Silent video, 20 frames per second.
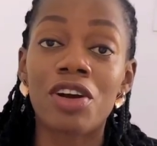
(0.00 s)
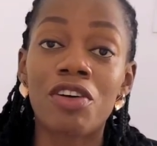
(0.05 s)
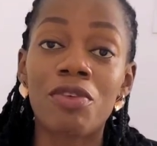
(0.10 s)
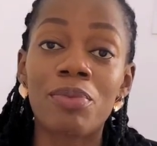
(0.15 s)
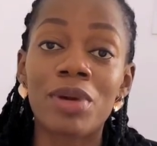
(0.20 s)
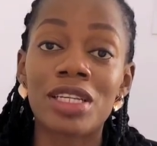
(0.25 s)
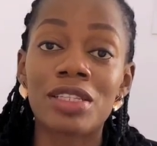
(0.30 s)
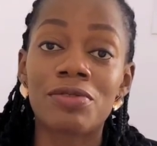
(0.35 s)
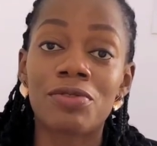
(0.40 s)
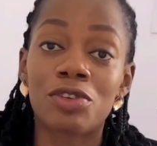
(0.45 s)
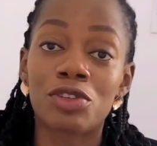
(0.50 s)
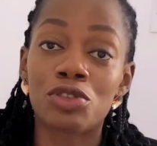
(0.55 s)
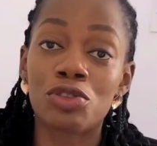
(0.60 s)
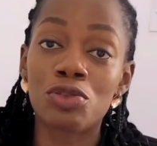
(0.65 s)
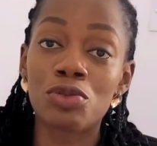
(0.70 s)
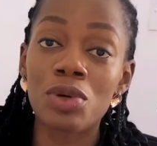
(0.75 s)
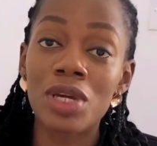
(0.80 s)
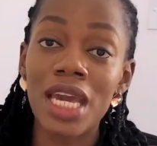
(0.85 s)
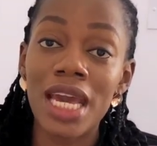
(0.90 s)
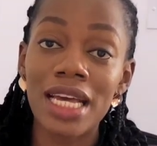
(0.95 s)
government for
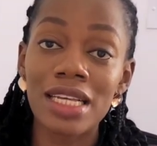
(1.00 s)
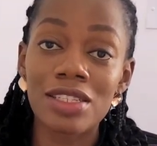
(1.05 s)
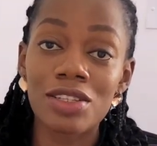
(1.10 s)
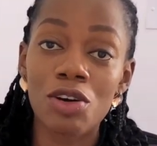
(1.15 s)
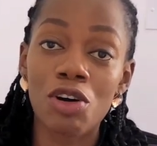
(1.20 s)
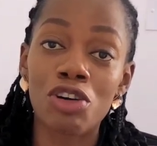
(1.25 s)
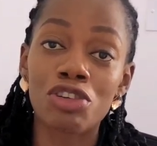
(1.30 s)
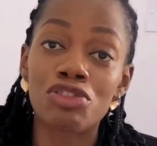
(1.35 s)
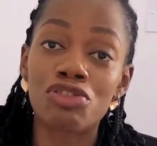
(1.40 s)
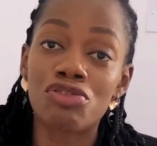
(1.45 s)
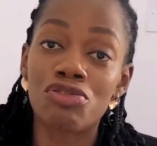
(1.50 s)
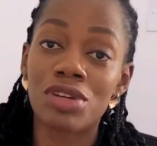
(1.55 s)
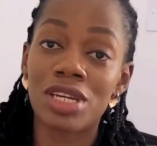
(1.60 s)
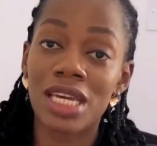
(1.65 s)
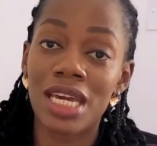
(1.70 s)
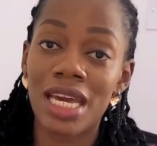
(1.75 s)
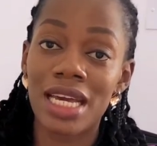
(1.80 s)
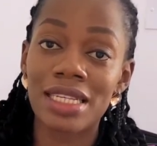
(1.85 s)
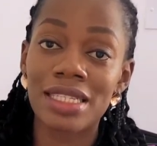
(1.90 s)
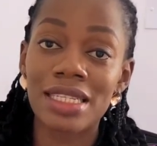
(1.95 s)
2 years or 3
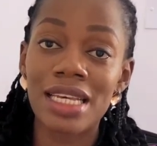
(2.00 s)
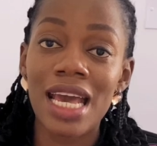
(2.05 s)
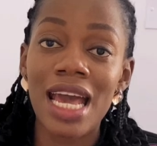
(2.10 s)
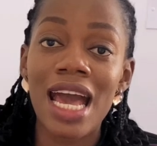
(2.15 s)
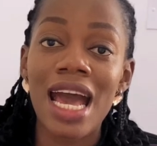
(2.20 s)
years.